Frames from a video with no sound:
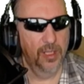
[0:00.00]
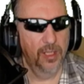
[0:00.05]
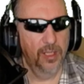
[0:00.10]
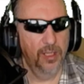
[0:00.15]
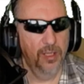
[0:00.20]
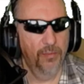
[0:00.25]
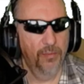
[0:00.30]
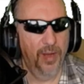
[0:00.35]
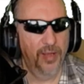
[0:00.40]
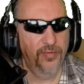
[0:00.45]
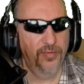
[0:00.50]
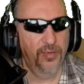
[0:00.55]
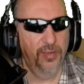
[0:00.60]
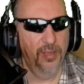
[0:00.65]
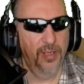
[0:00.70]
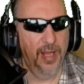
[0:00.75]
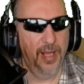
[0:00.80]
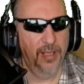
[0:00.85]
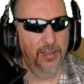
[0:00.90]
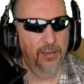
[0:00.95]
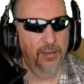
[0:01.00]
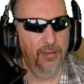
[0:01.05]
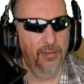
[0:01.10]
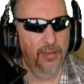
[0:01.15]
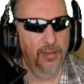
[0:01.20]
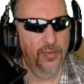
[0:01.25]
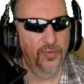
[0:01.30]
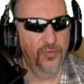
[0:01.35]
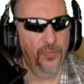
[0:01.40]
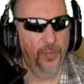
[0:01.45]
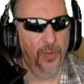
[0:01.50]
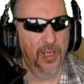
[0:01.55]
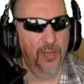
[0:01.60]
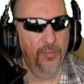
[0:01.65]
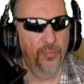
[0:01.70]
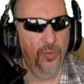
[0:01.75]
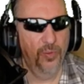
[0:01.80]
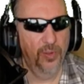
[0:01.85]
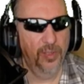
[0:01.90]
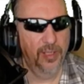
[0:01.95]
You must connect the
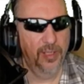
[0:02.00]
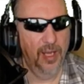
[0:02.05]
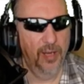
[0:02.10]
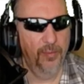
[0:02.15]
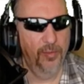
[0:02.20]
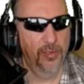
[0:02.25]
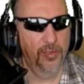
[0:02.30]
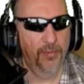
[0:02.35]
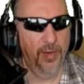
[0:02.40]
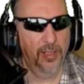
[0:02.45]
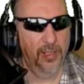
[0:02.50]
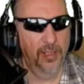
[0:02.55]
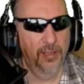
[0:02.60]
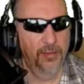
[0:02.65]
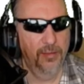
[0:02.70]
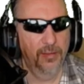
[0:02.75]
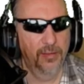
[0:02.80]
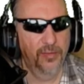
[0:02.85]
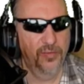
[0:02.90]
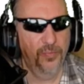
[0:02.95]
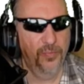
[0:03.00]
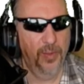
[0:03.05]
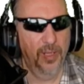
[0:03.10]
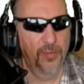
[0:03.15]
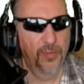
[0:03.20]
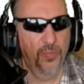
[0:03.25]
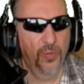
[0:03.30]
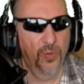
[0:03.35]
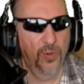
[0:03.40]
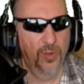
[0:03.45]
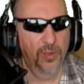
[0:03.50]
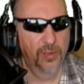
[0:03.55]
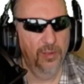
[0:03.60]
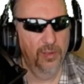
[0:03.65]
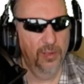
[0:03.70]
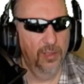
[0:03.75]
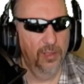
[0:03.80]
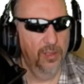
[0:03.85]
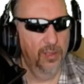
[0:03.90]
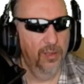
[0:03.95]
DisplayPort cable directly to the DisplayPort
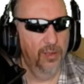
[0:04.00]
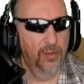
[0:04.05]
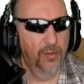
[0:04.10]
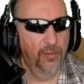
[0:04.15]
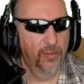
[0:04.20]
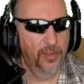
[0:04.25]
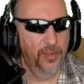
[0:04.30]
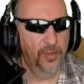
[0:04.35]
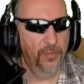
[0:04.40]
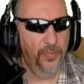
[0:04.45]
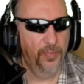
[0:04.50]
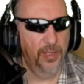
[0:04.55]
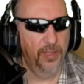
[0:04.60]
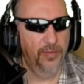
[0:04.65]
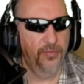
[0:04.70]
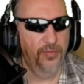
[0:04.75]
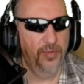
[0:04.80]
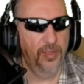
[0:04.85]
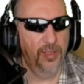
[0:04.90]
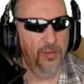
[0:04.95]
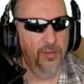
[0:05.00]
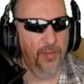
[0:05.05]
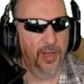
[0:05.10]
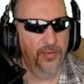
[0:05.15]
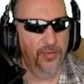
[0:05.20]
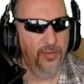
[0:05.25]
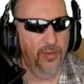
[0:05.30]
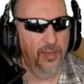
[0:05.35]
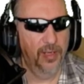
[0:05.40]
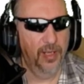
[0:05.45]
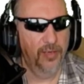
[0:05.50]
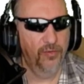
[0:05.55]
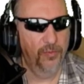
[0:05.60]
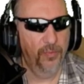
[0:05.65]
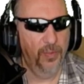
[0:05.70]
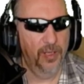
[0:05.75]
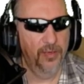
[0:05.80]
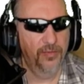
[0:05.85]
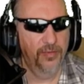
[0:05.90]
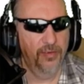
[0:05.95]
on your PC, you must connect your
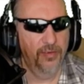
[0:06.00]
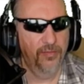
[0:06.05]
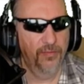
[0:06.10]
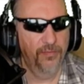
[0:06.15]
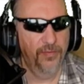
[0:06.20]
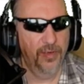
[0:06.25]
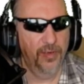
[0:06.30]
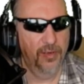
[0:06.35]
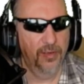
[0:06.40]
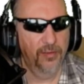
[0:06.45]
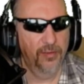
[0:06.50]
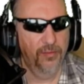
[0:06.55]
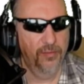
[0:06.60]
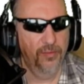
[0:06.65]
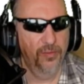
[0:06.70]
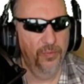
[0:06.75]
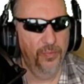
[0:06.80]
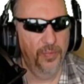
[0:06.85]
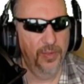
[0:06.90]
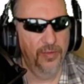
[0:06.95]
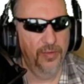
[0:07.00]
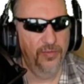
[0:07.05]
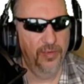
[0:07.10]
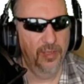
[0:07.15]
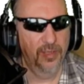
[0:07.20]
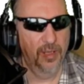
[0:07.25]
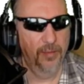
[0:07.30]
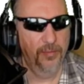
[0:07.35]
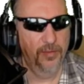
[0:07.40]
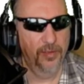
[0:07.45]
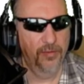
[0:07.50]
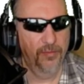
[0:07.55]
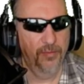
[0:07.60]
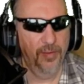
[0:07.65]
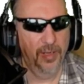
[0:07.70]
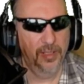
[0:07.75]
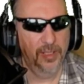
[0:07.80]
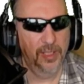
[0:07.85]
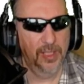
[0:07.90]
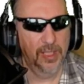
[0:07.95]
PlayStation VR 2 PC adapter
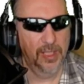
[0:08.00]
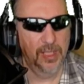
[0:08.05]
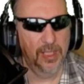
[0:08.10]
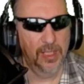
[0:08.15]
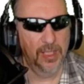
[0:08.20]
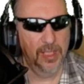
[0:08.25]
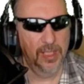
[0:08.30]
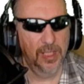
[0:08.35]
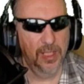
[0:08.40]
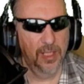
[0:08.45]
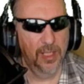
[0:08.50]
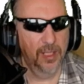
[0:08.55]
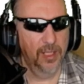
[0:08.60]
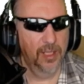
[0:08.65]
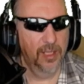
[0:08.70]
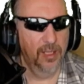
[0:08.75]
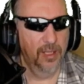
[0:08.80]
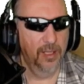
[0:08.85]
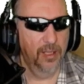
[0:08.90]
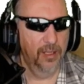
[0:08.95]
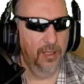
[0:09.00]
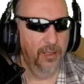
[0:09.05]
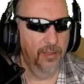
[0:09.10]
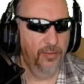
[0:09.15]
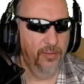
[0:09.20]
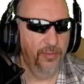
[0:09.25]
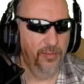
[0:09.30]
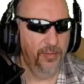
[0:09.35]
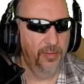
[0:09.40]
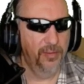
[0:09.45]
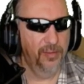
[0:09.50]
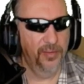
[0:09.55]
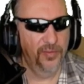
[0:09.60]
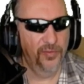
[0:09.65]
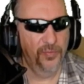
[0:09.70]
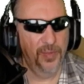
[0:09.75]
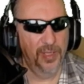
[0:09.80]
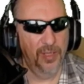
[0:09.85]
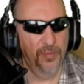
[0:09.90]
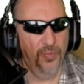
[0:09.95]
directly to a
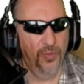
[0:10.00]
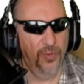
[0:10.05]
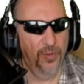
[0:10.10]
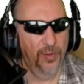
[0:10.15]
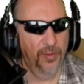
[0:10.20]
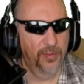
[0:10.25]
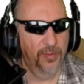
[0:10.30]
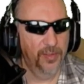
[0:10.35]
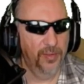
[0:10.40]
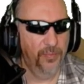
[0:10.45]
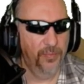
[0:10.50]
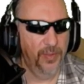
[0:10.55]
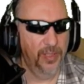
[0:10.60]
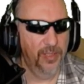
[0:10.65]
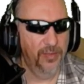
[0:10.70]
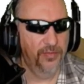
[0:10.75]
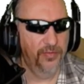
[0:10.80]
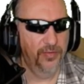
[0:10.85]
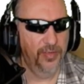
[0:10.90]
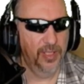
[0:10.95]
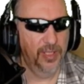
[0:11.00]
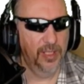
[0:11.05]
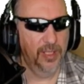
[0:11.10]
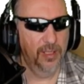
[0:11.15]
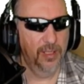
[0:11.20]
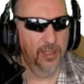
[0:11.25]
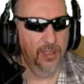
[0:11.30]
USB port on your PC.